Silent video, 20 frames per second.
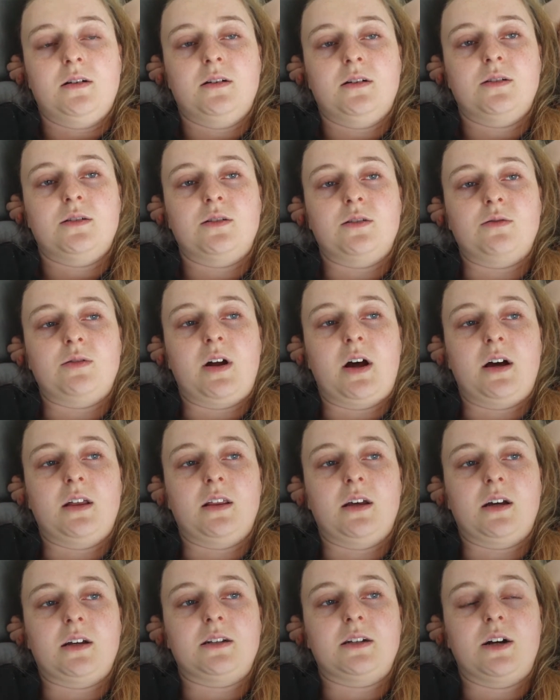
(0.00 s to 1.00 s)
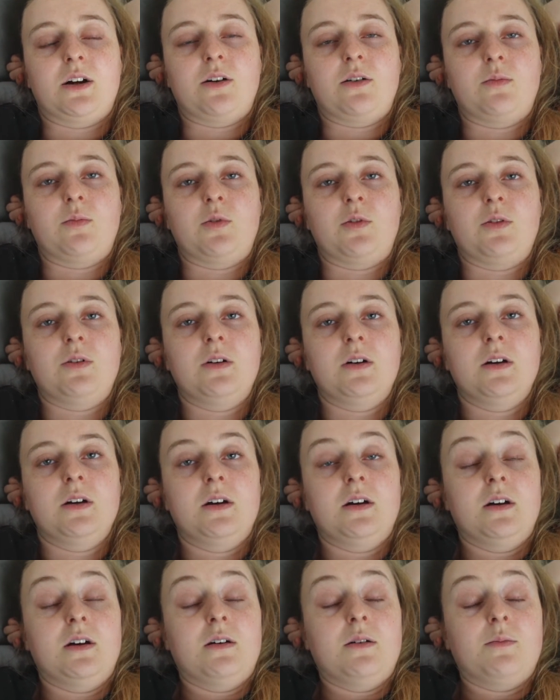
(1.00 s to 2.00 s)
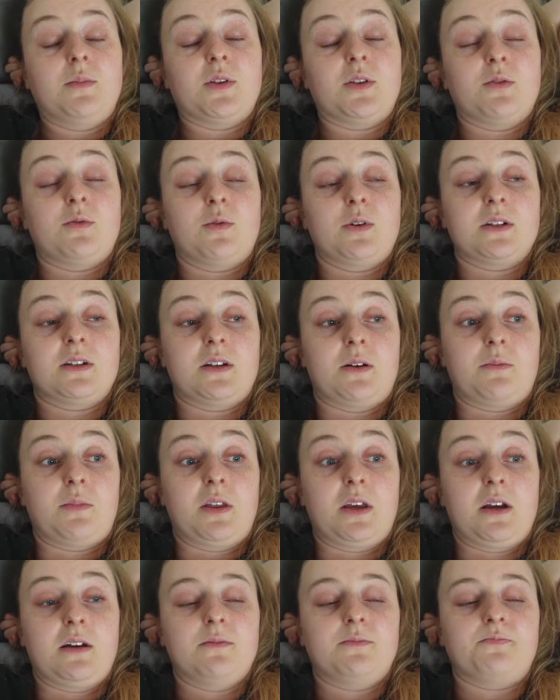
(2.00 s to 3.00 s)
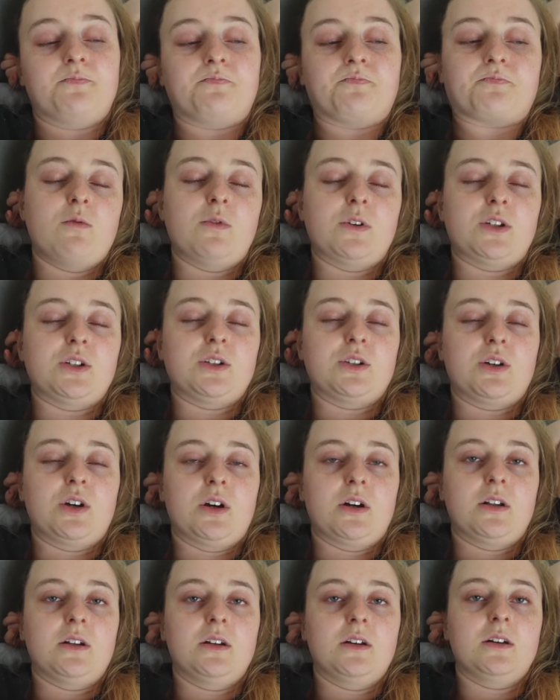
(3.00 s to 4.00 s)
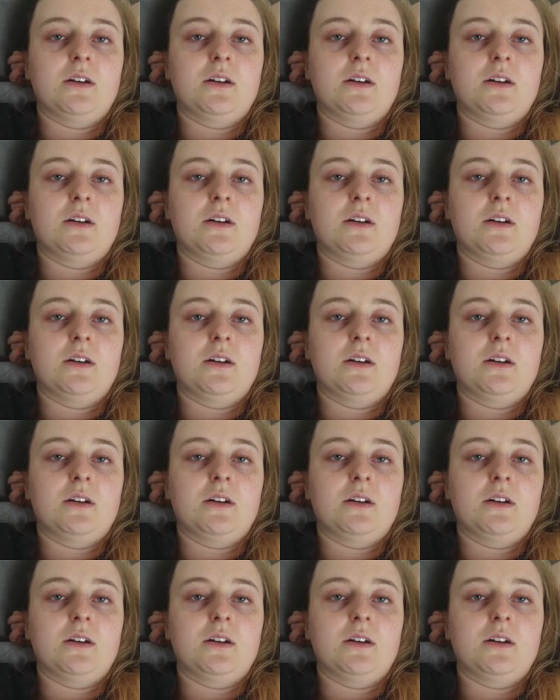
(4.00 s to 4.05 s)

so not like terrible. But there was something, which is good.